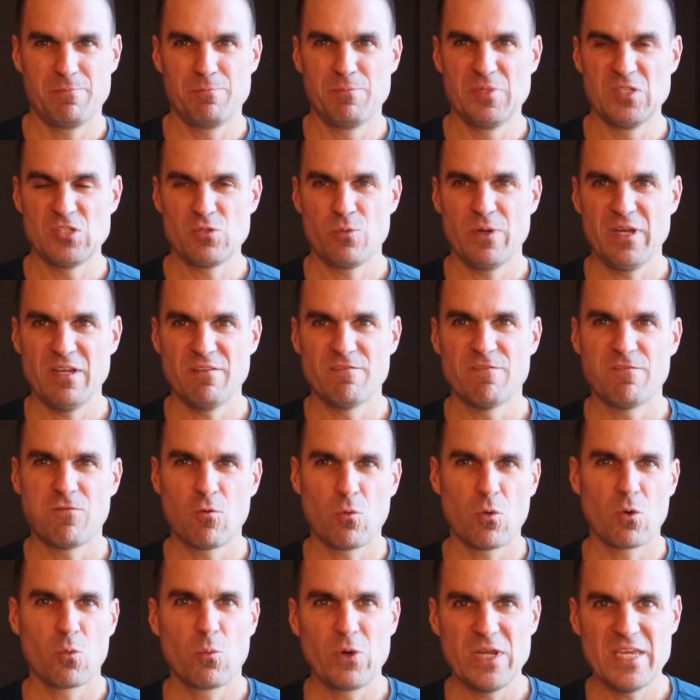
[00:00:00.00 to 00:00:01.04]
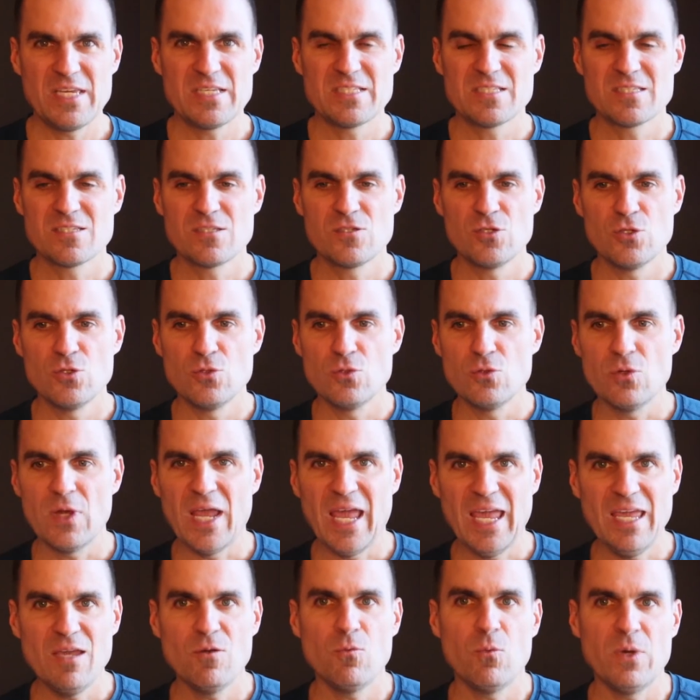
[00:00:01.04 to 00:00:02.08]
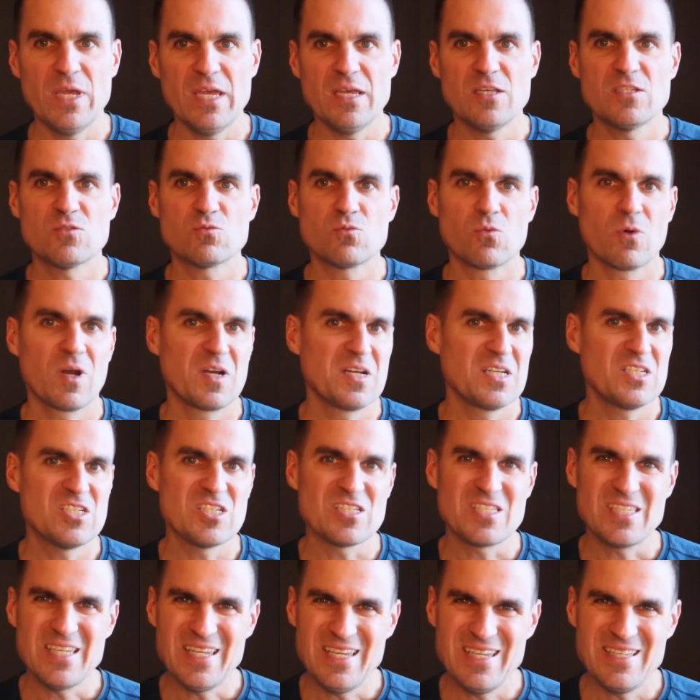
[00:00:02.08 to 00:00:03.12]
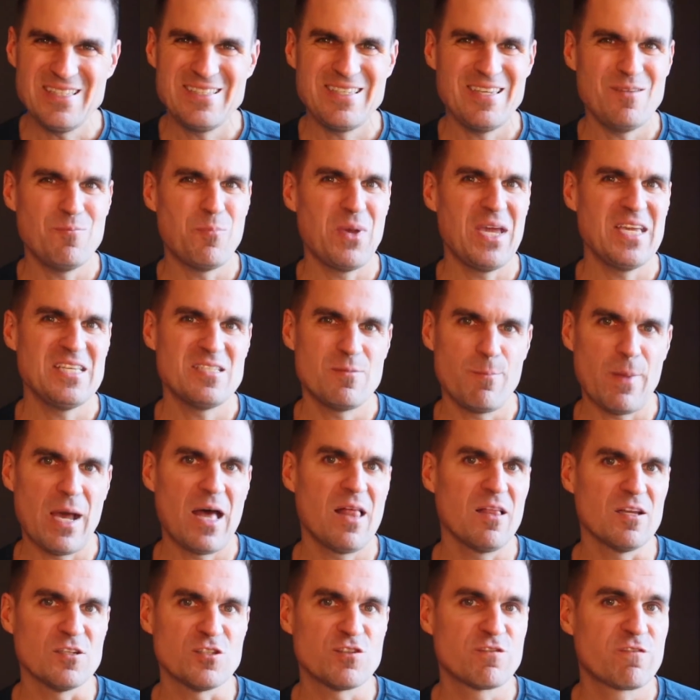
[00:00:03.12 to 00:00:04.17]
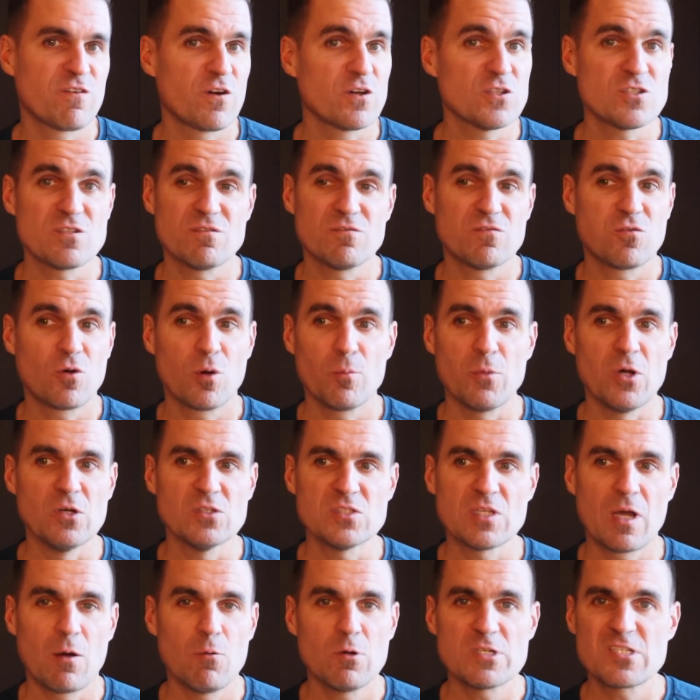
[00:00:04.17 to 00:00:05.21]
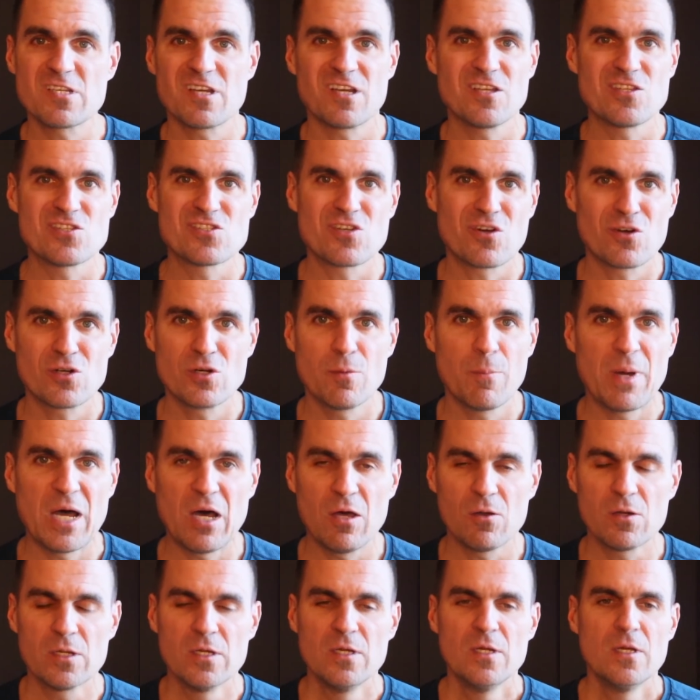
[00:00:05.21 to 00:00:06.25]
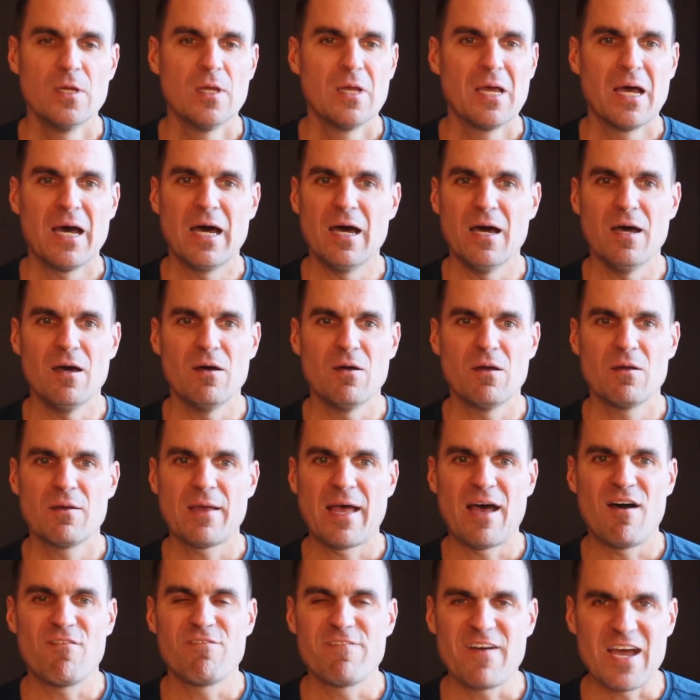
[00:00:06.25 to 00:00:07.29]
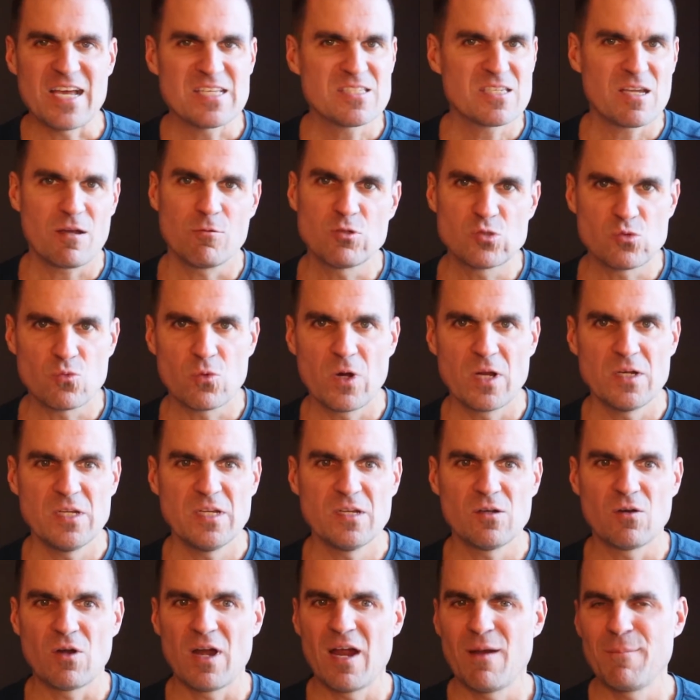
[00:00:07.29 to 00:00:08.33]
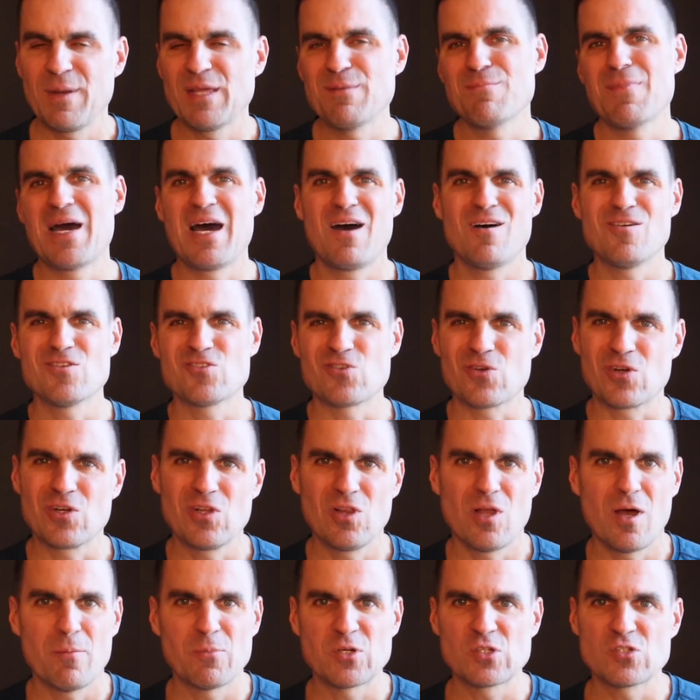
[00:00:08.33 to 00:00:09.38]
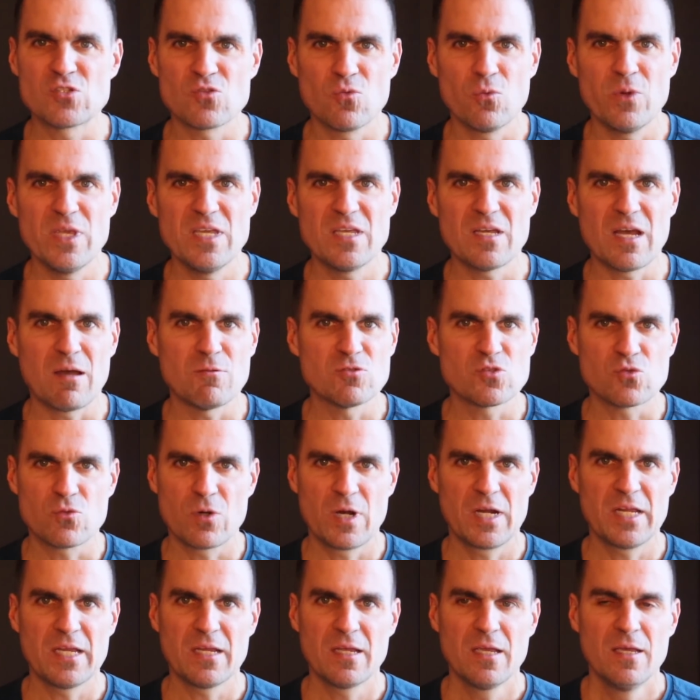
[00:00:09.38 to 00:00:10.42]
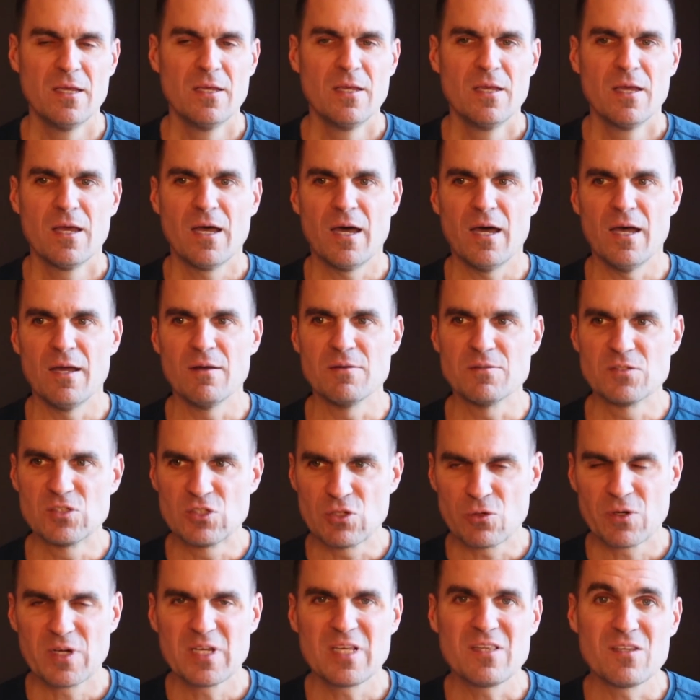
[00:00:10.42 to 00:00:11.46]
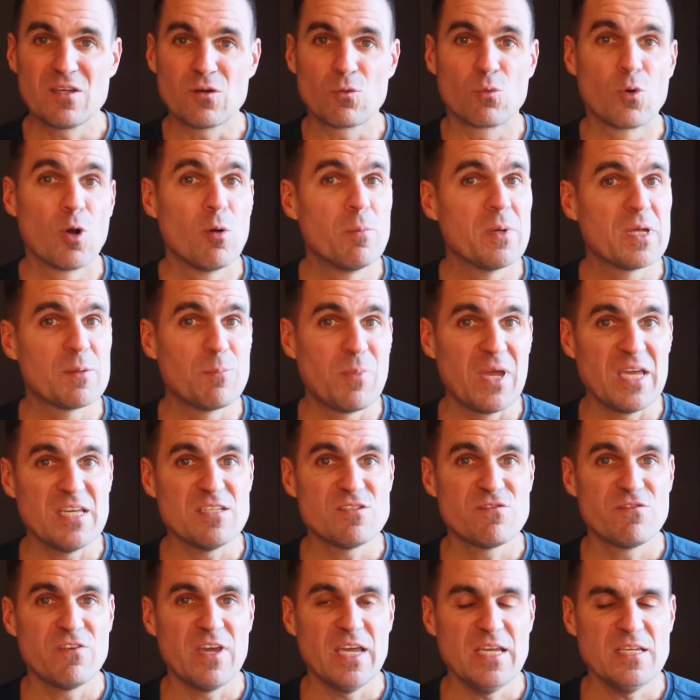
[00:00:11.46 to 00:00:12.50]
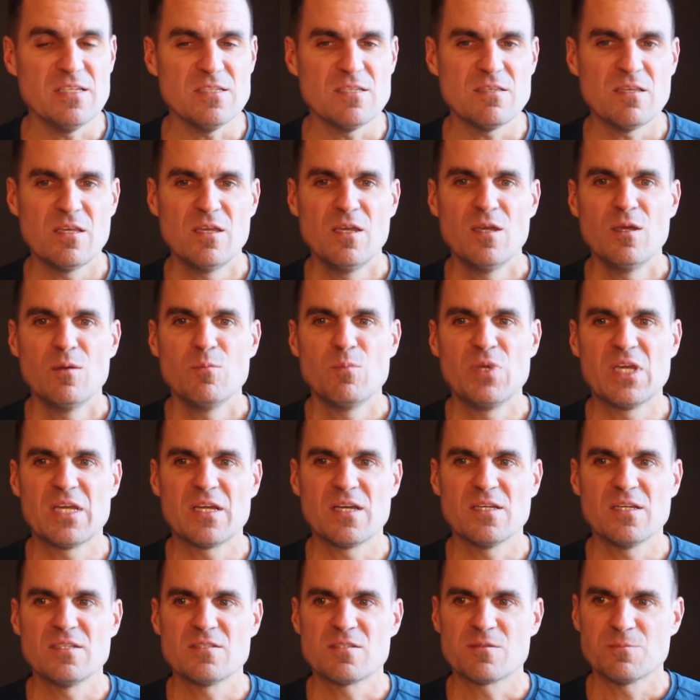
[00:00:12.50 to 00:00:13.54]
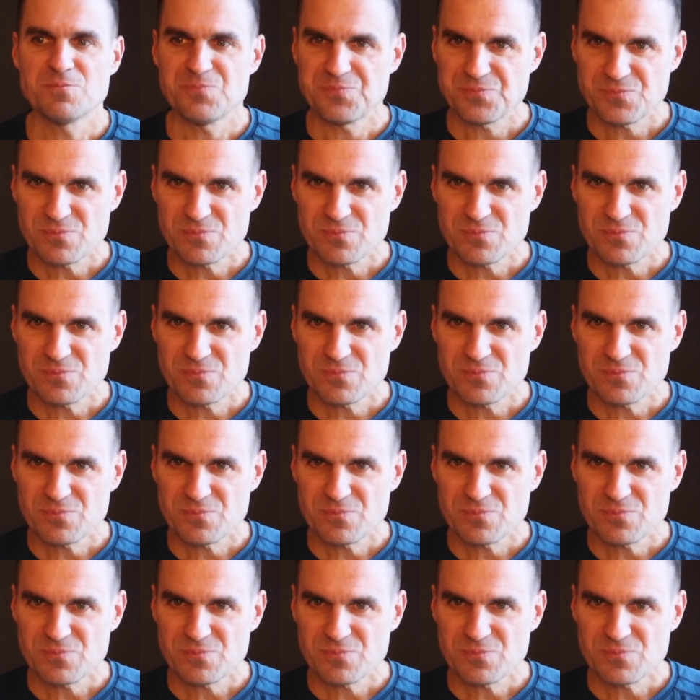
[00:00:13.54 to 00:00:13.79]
between 4 weeks to 8 weeks running just easy base mileage first and foremost. I wasn't concerned about how fast I was running or how many miles or kilometers a week I was running during the aerobic base phase, because